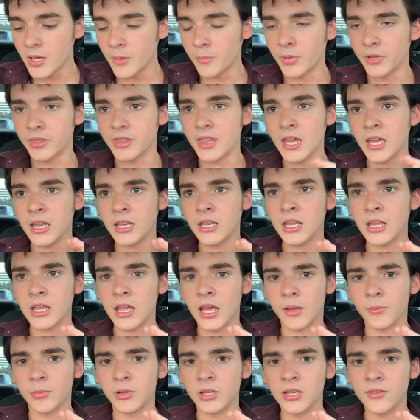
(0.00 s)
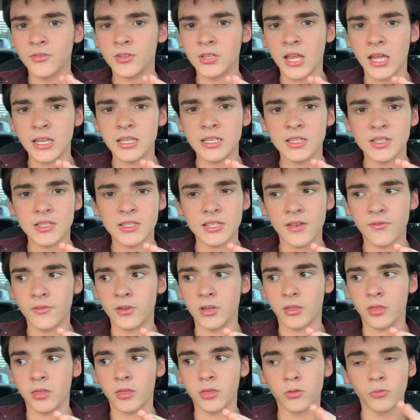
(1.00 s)
But then, I believe in
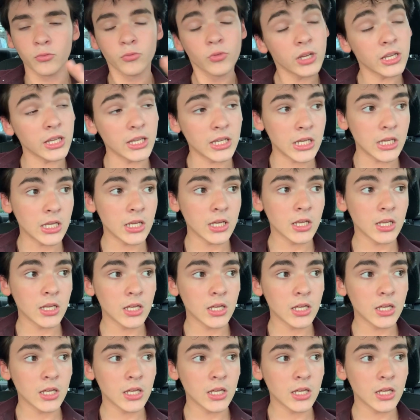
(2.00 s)
1973,